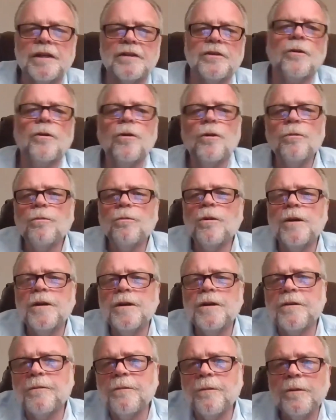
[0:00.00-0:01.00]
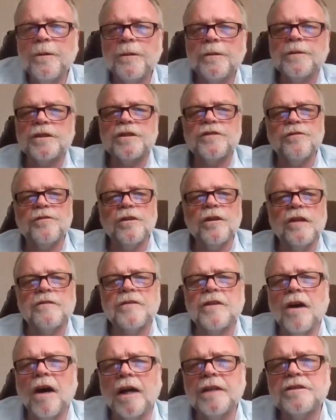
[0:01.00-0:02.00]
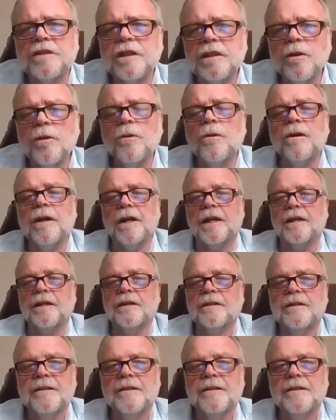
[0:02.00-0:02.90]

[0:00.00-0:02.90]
The whole world is full of God's glory.